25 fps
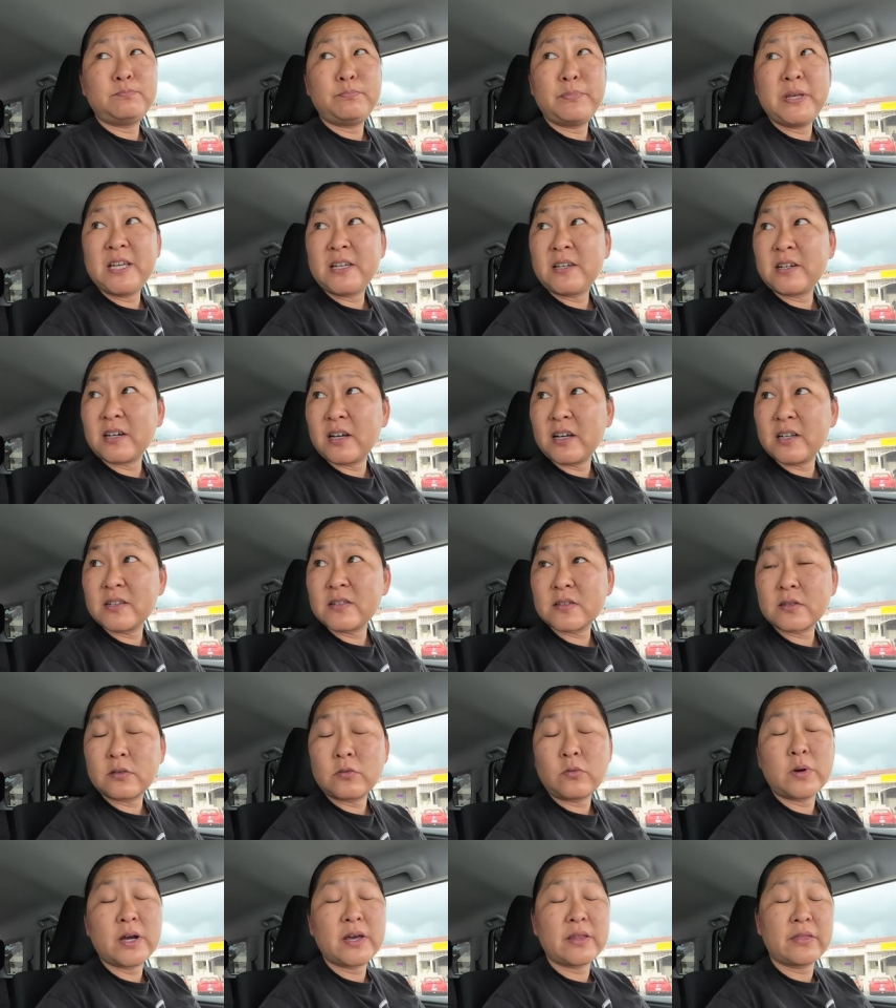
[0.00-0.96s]
because
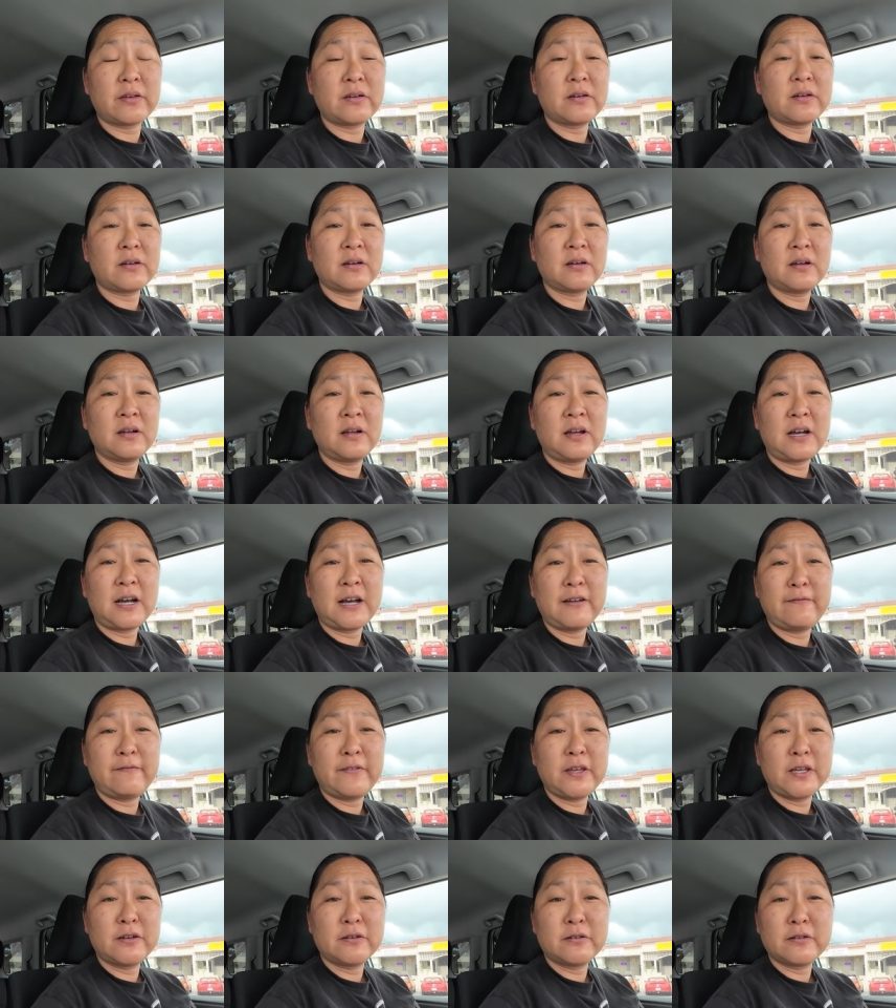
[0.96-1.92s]
the weather, I
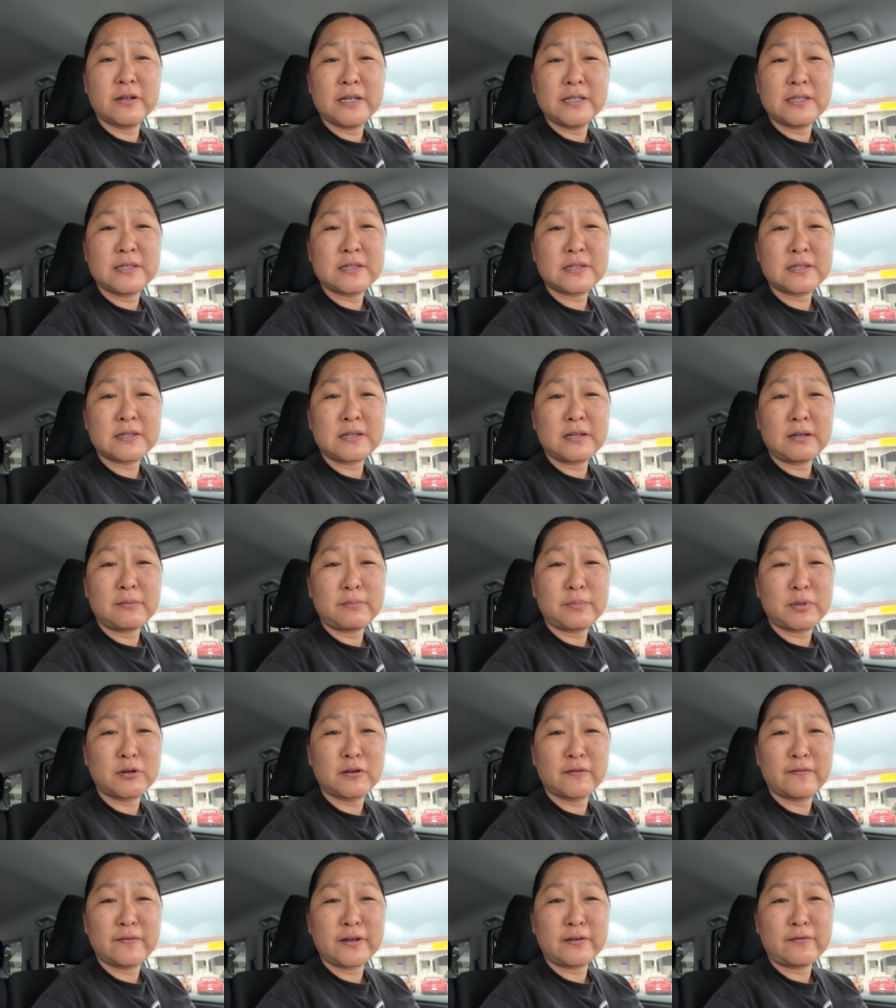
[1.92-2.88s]
figure it's uh,
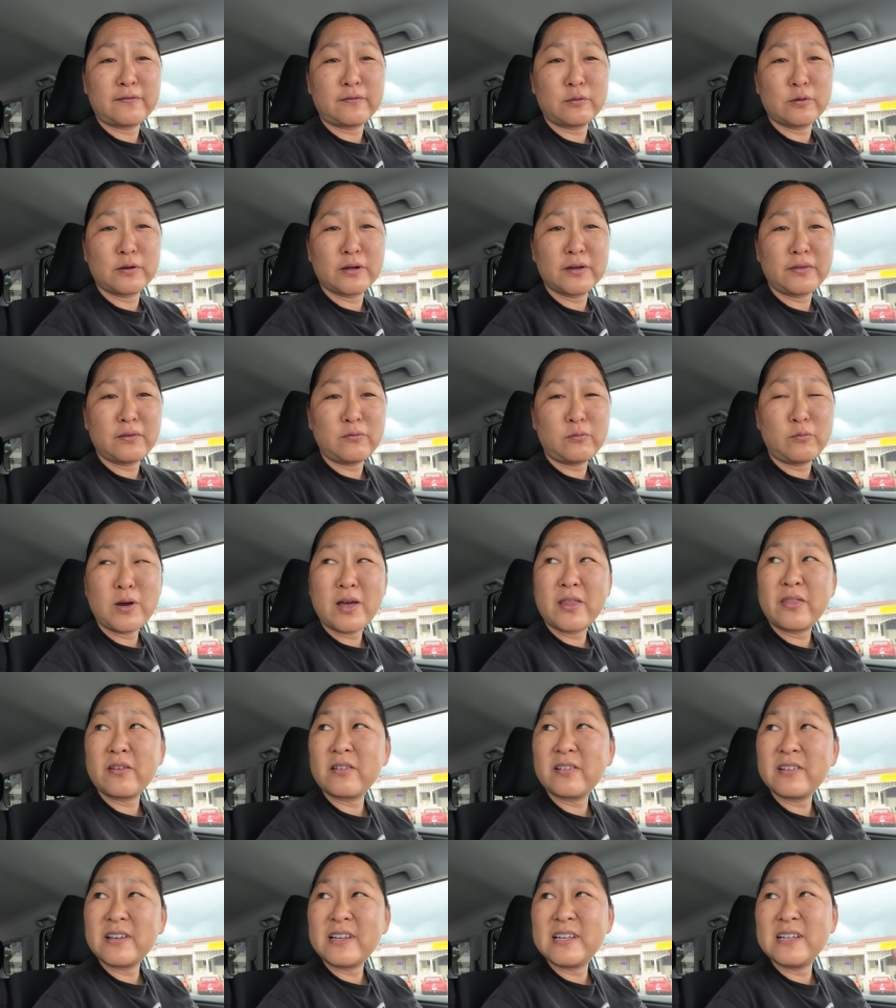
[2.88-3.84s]
perfect for it. The
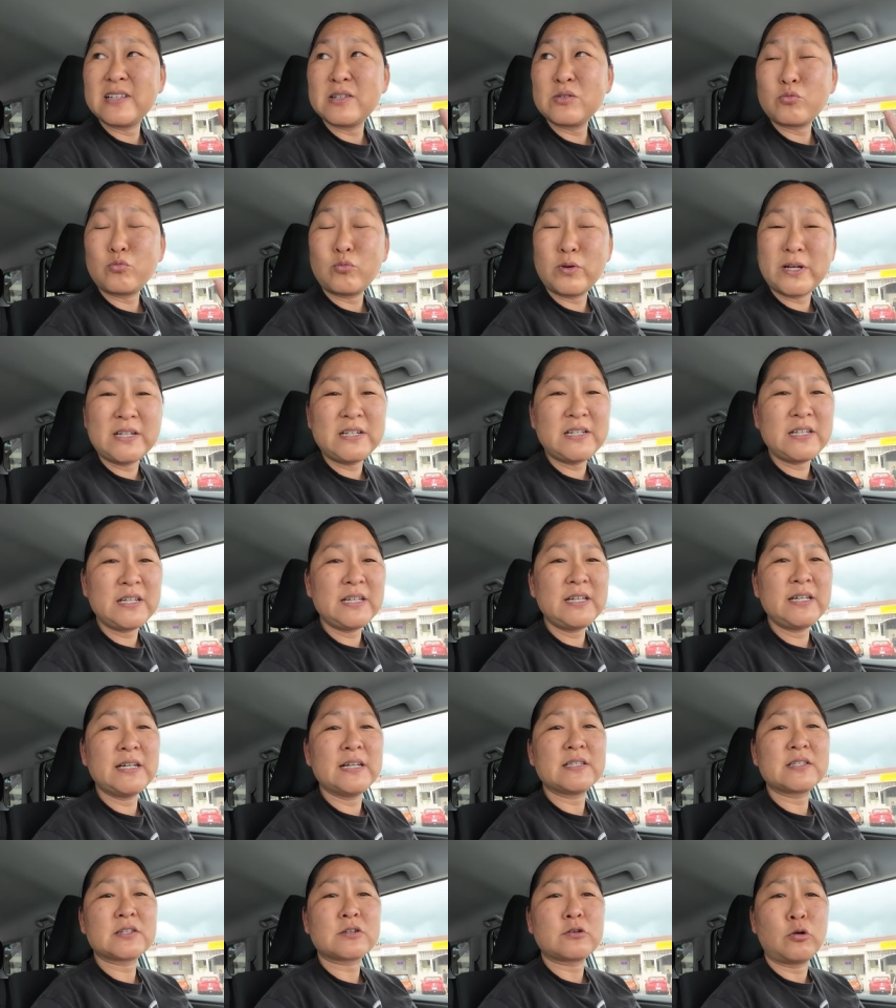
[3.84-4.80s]
weather is
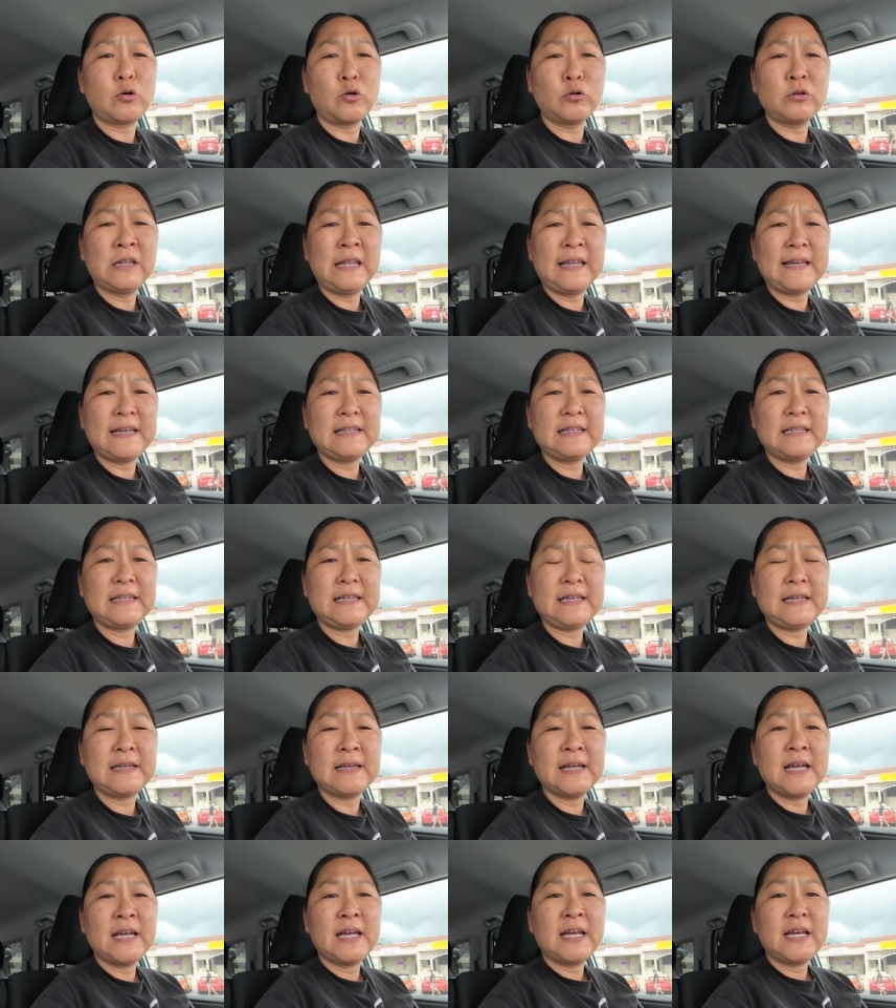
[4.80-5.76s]
windy, it's cold
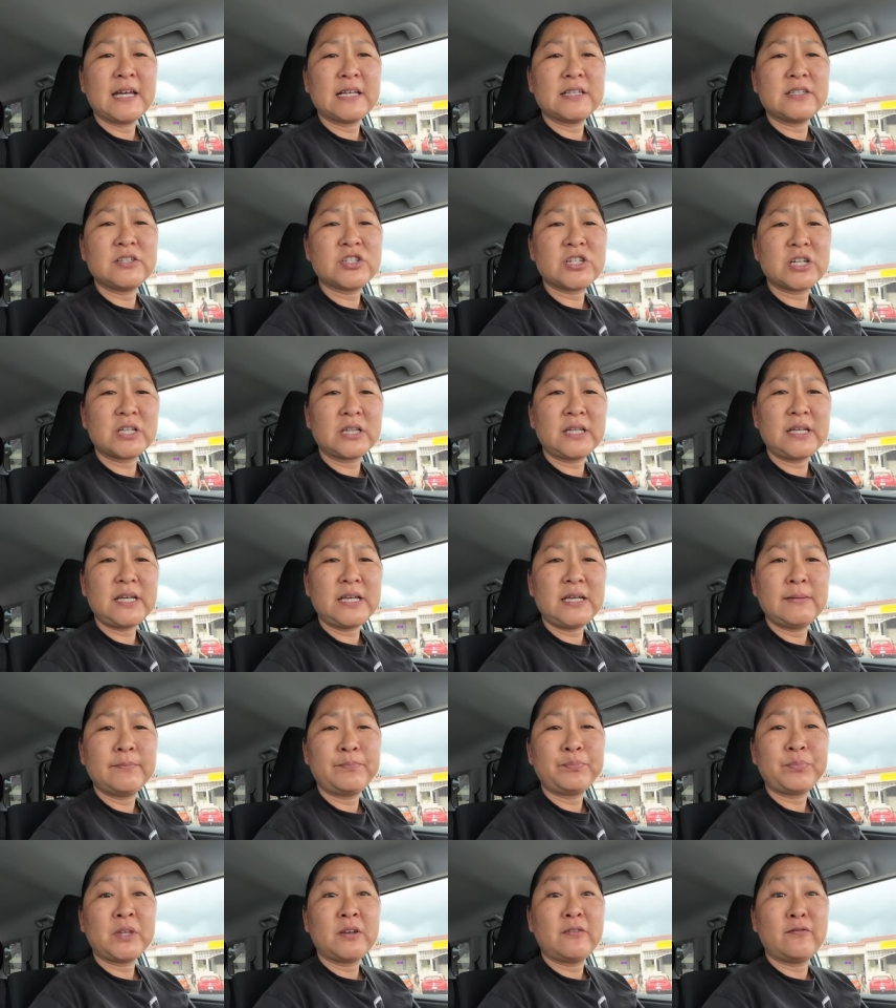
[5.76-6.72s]
lately, and
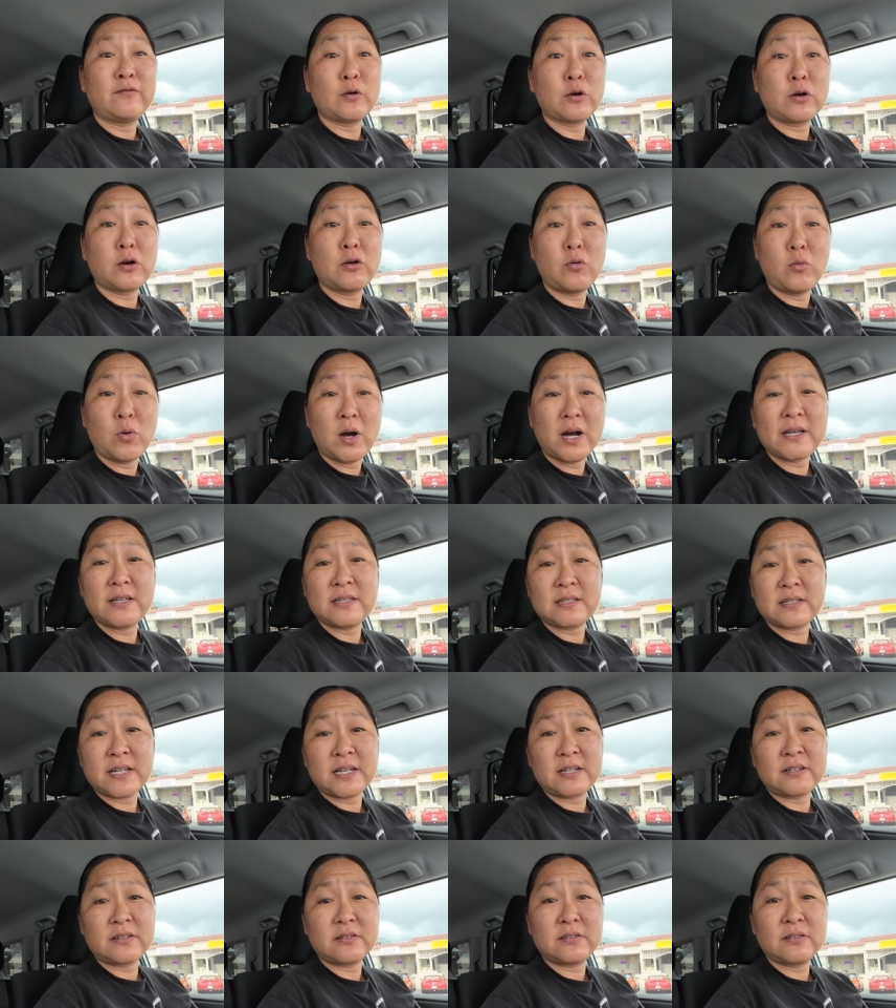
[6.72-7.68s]
chilly for Hawaii
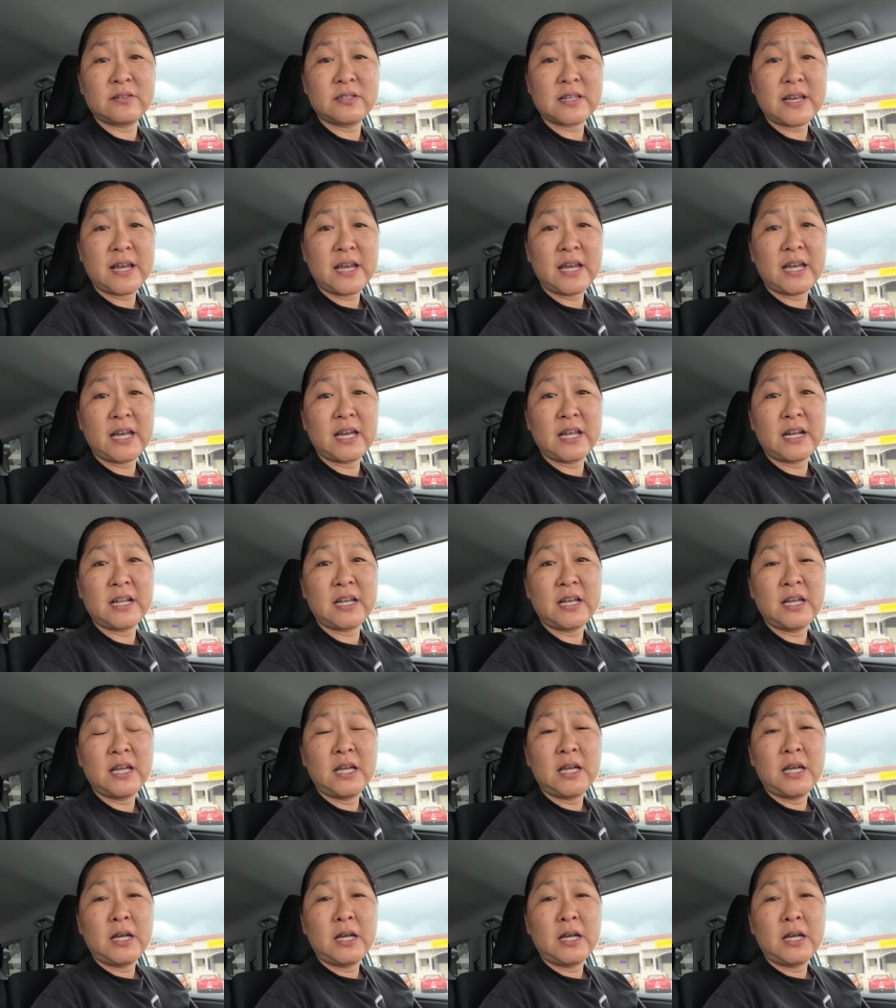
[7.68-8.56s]
standards, and